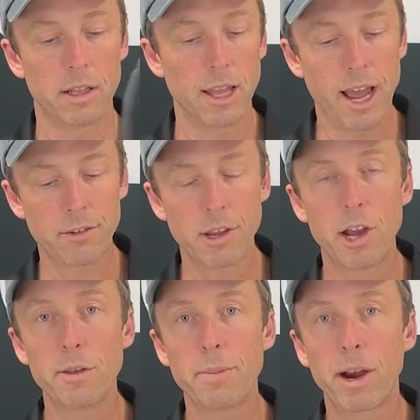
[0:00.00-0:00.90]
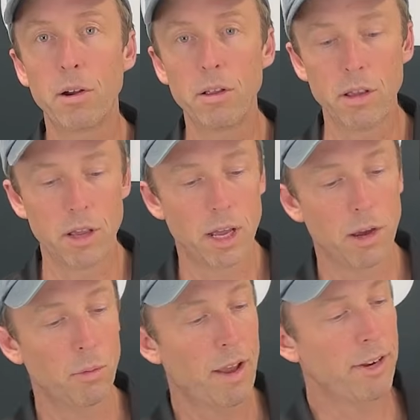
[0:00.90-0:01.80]
Lastly, on the barrel,
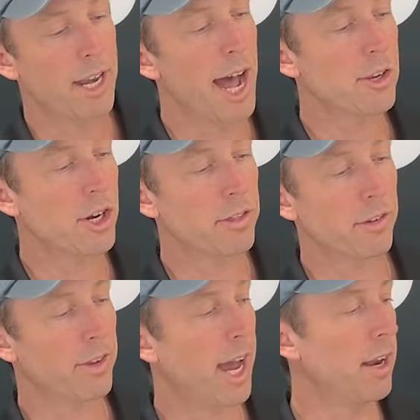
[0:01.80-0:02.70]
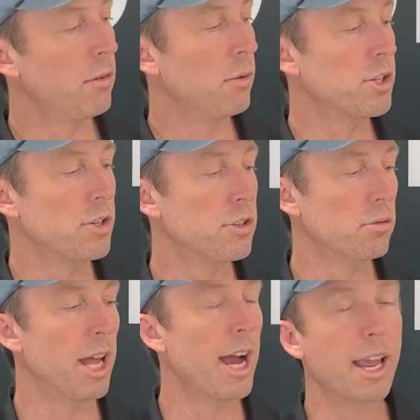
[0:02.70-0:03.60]
we have a notch on the side, which is to
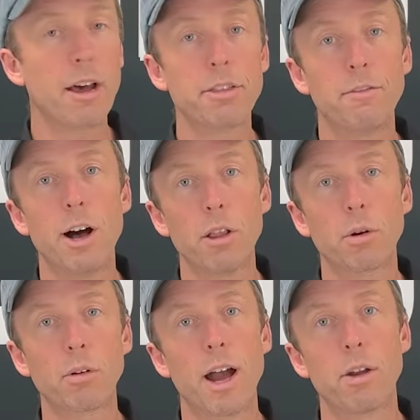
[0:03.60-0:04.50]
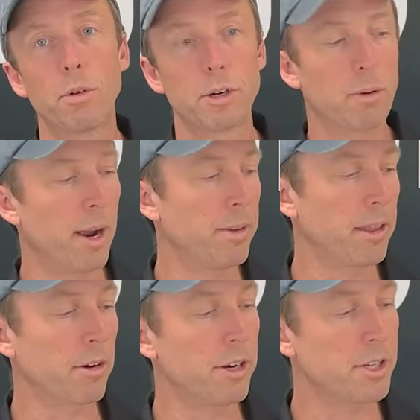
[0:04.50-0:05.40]
lock out the follower rod when you're priming
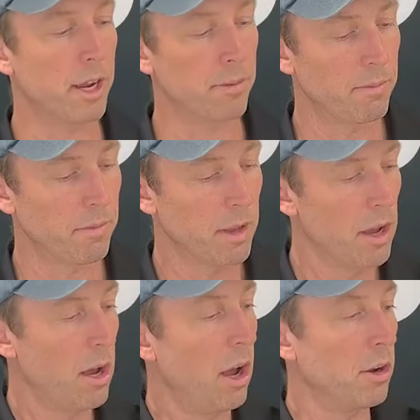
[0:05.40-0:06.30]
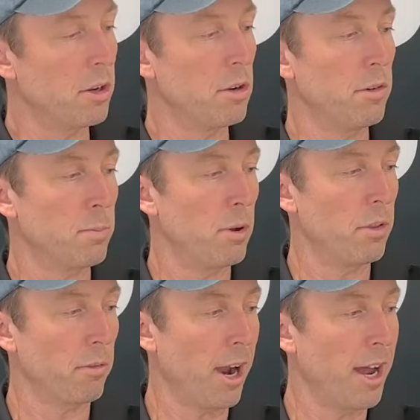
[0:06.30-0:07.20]
the grease gun. All you do is pull
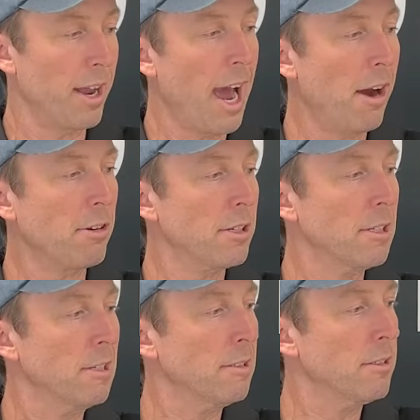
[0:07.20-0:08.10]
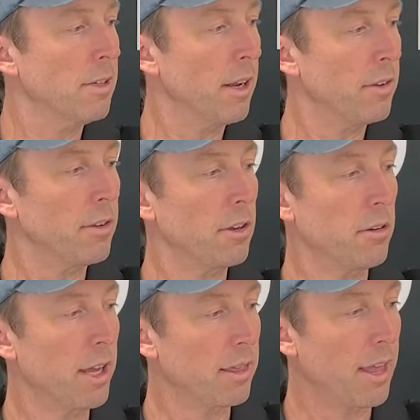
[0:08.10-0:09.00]
the rod out until
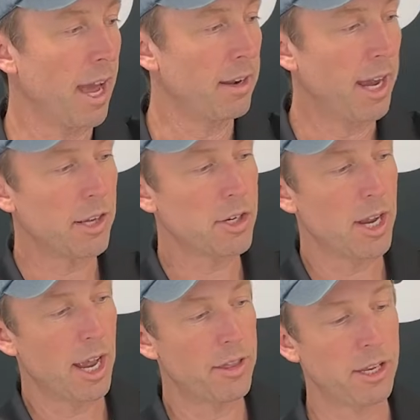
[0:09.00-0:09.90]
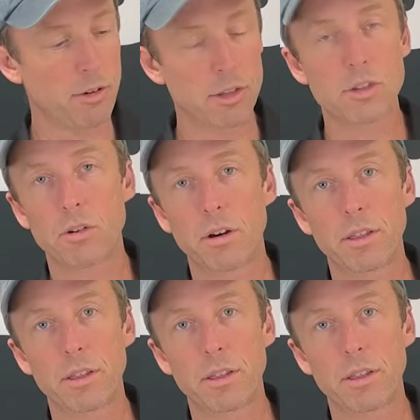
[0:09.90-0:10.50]
you hit that notch, and then you can store it